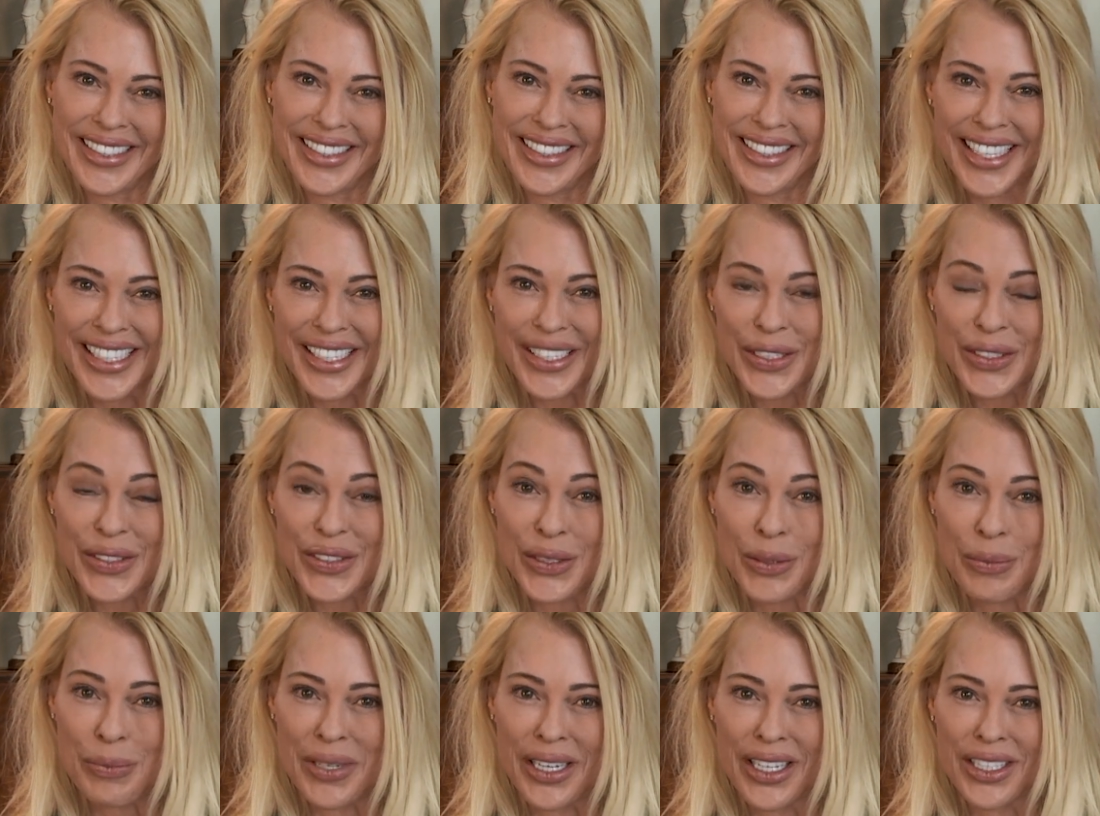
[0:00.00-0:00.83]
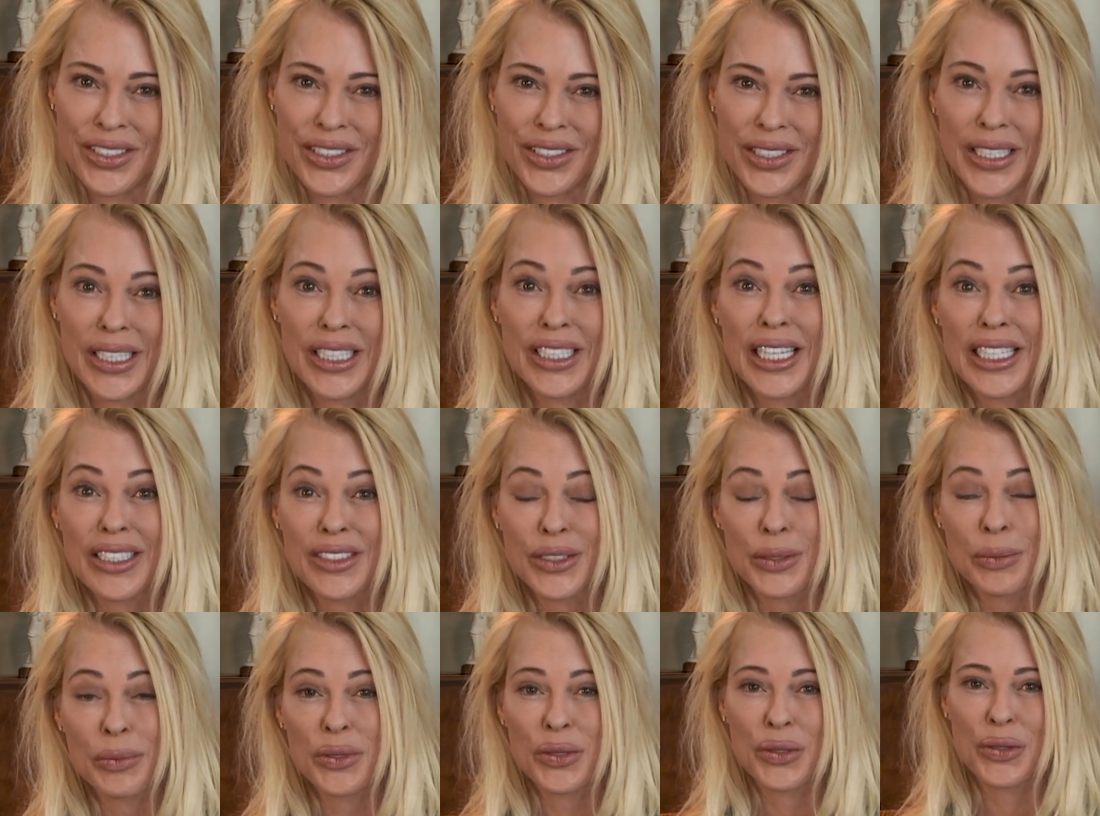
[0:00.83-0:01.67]
Thank you so much. And
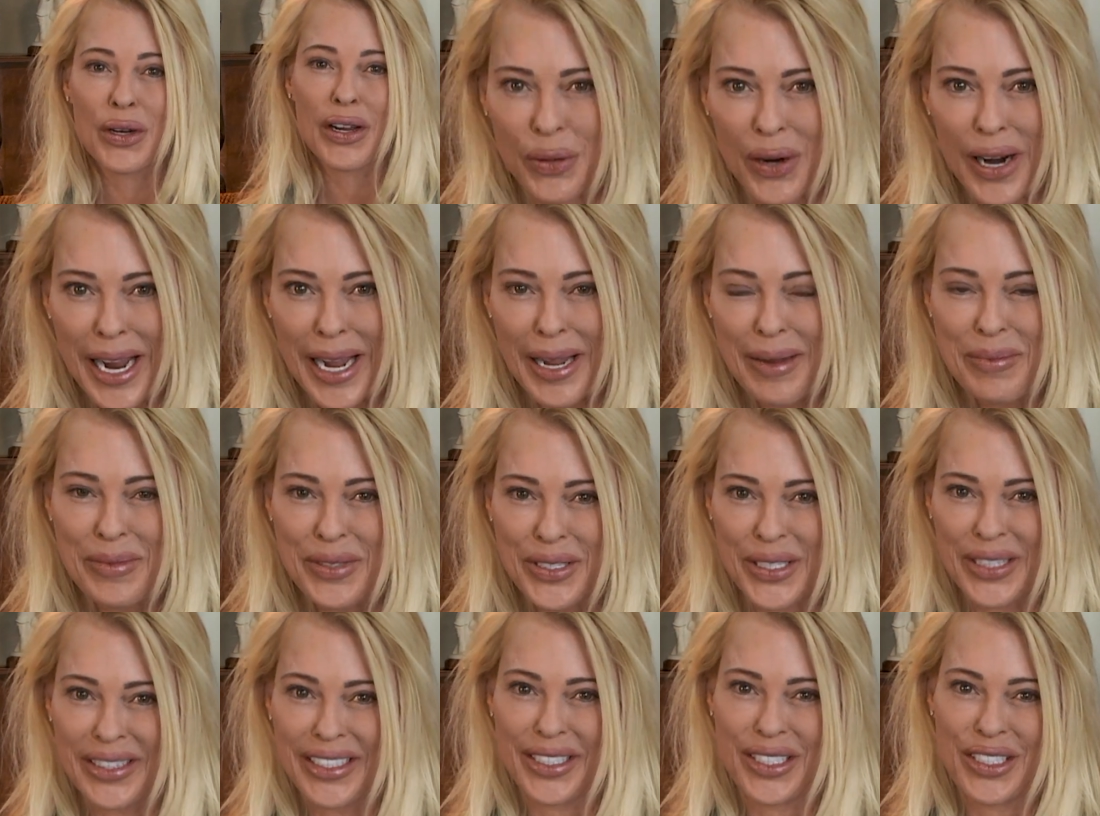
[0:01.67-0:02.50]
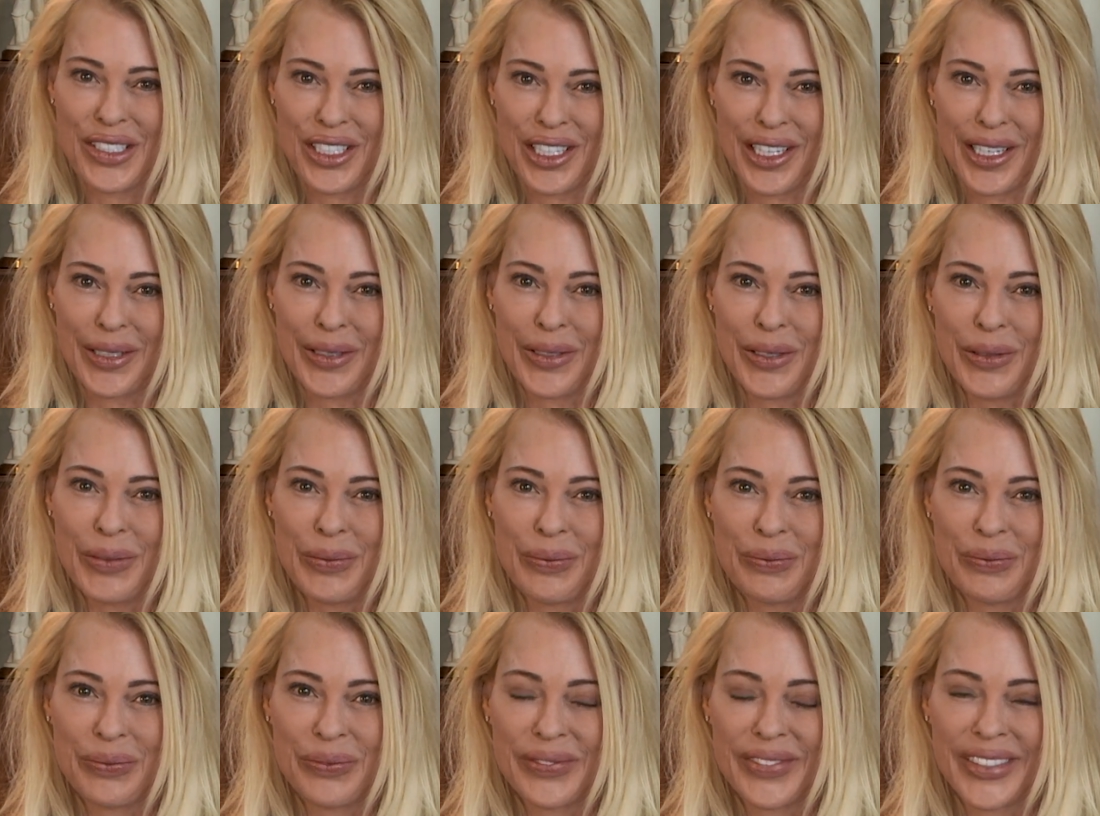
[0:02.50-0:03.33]
subscribe to this channel,
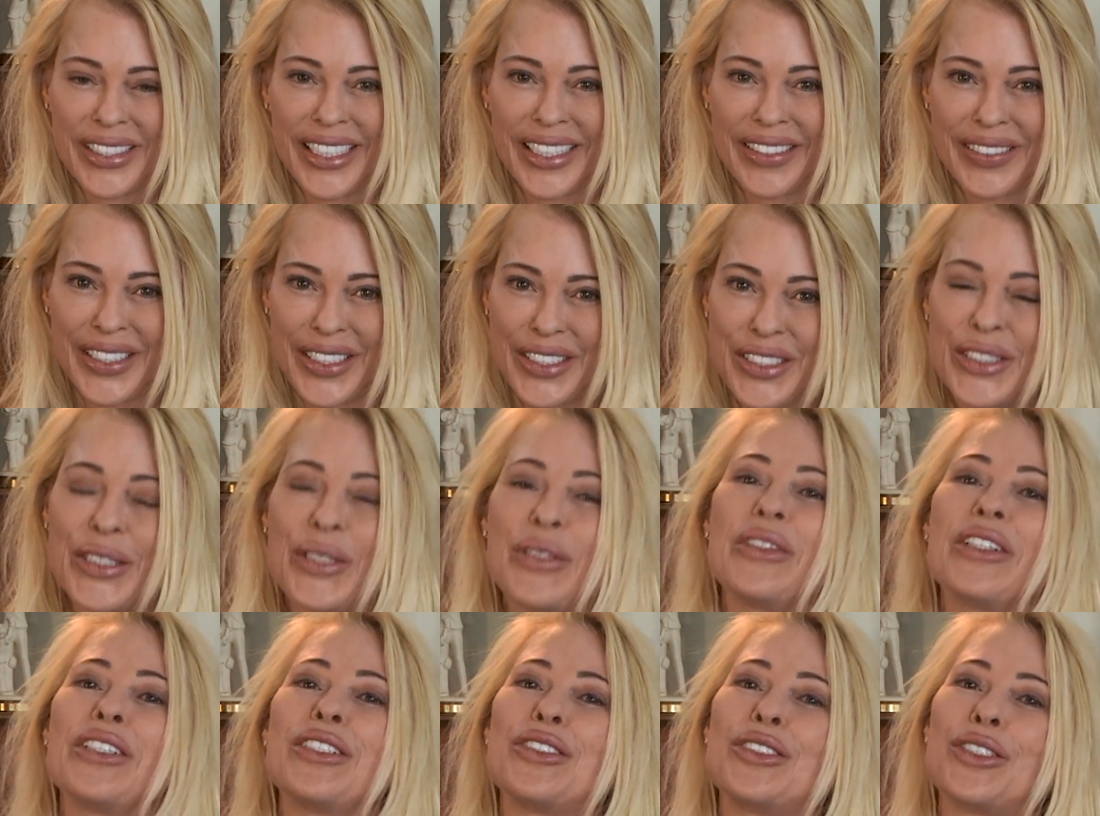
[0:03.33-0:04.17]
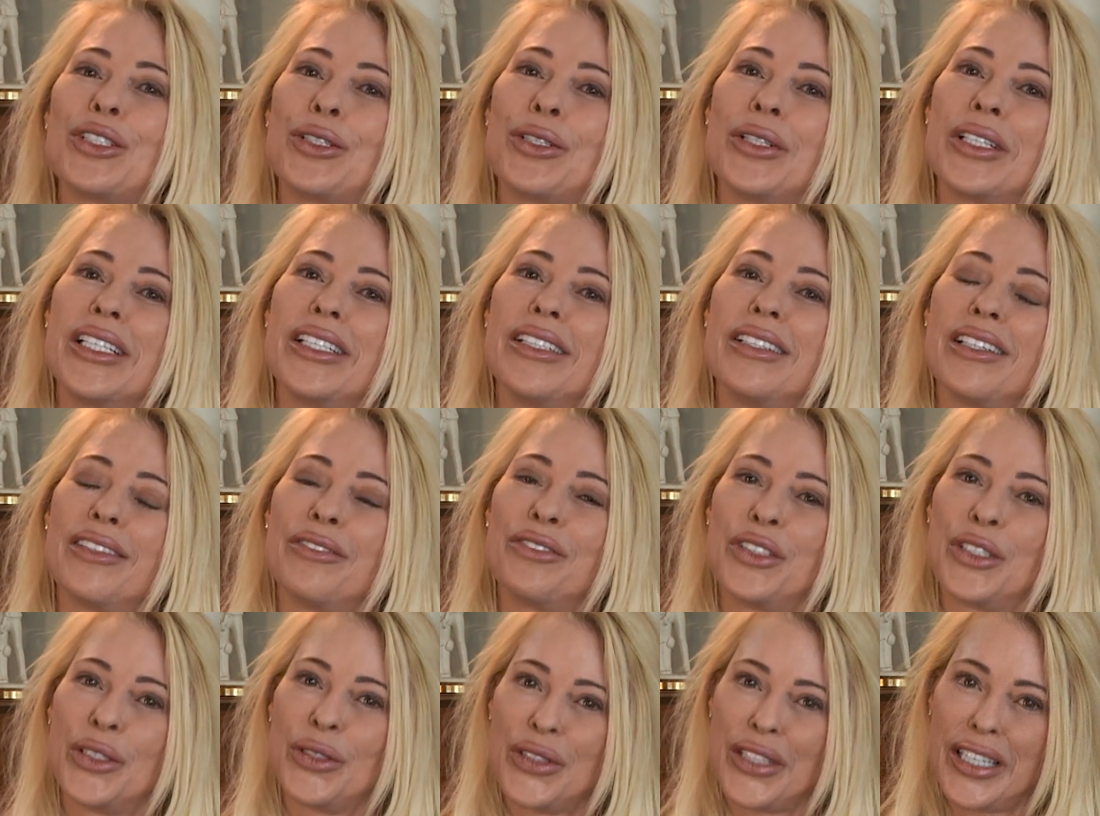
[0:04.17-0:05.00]
and let's do this journey
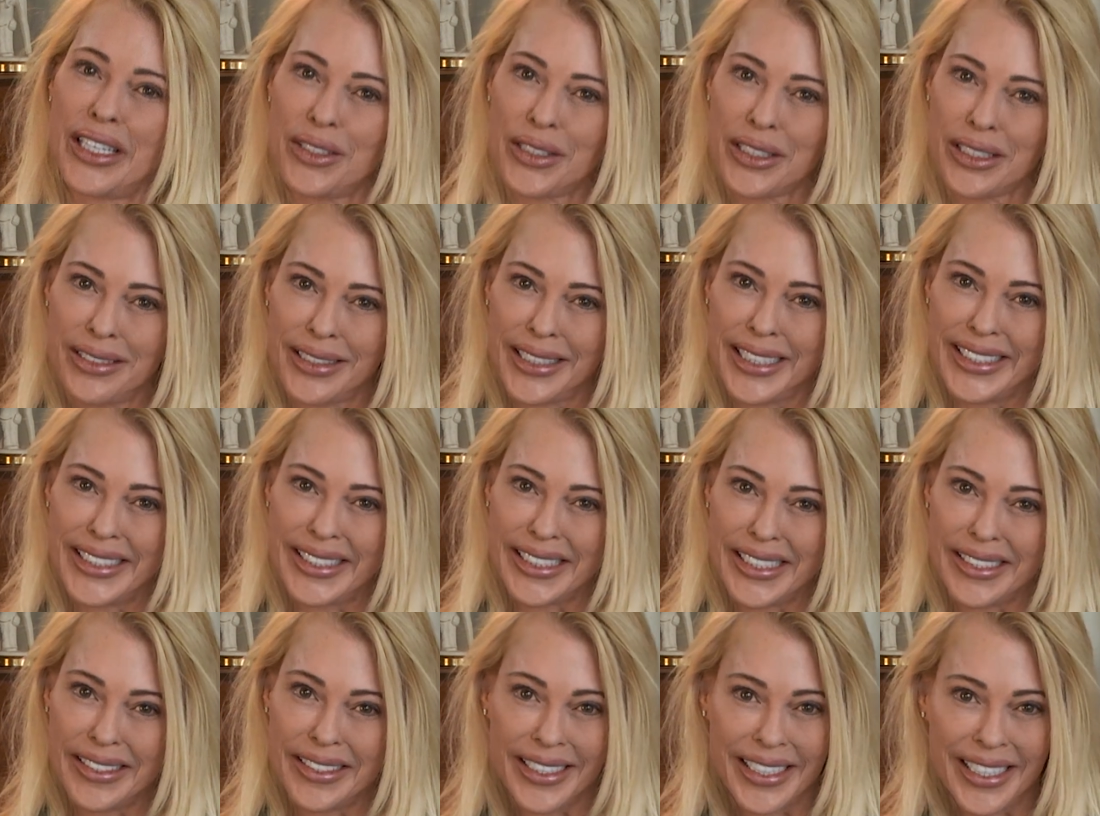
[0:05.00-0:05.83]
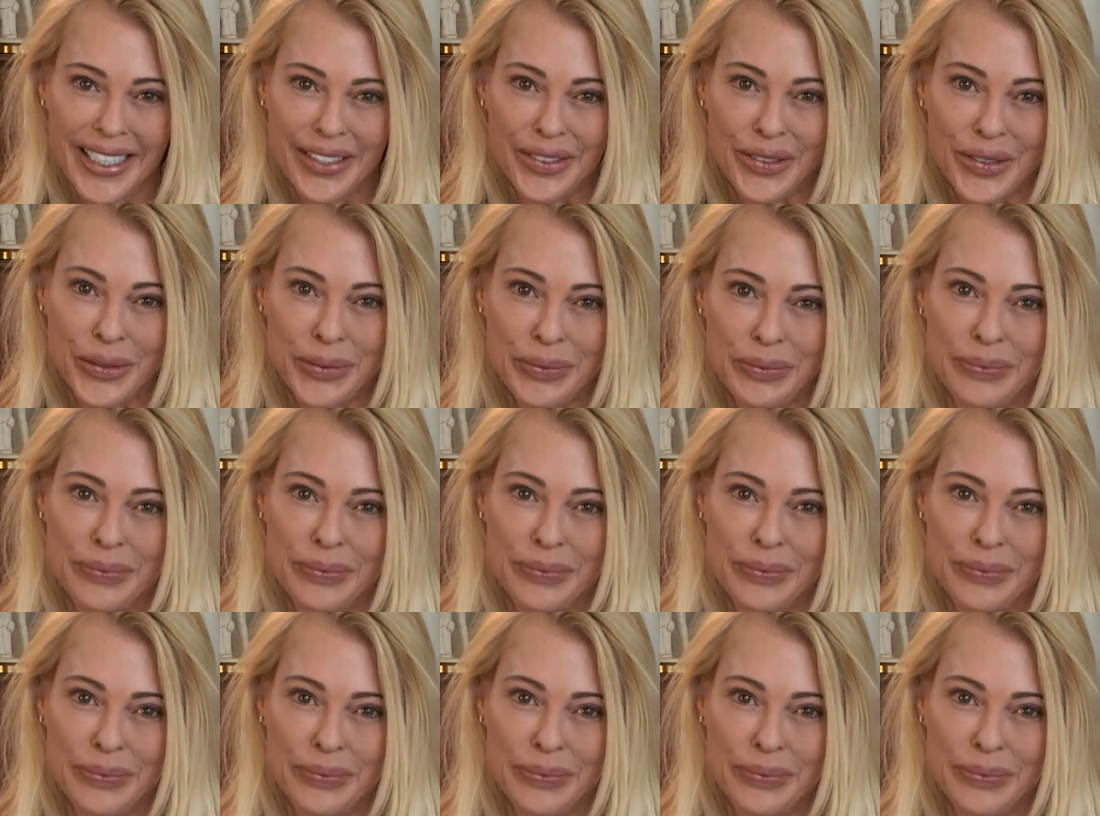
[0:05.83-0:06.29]
of 2019 together.